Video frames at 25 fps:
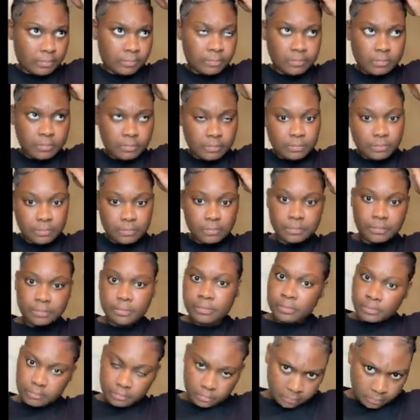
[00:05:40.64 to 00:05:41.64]
it turns out
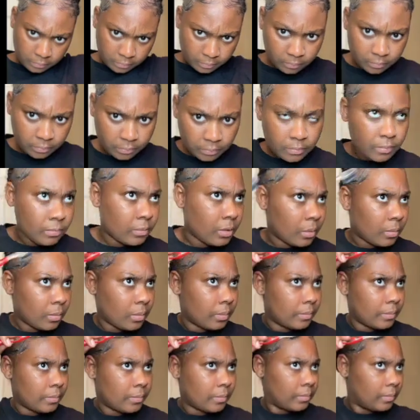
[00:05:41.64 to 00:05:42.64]
nice the way I want it to
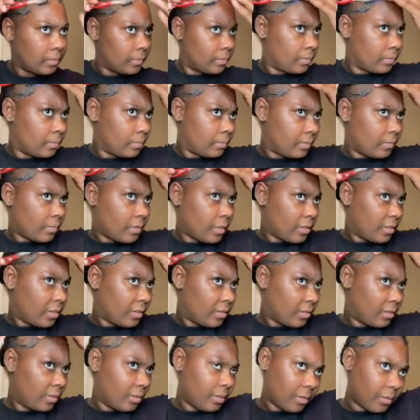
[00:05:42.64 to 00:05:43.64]
be.
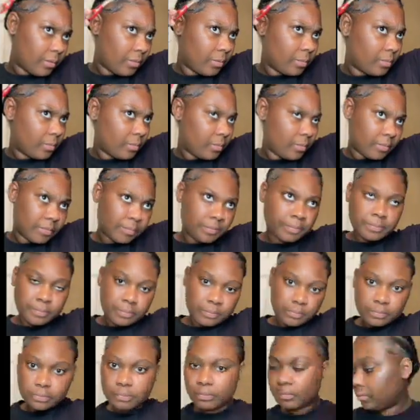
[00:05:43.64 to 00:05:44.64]
So I'm
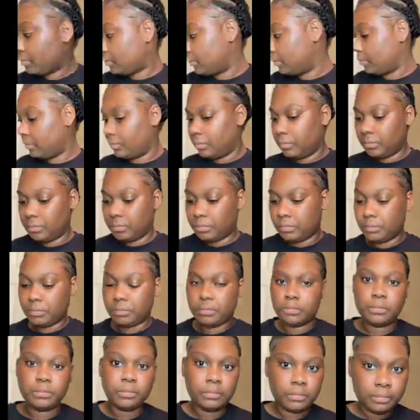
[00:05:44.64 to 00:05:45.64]
just looking at my
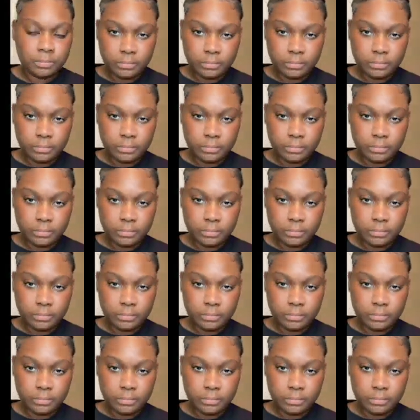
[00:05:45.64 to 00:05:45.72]
edges,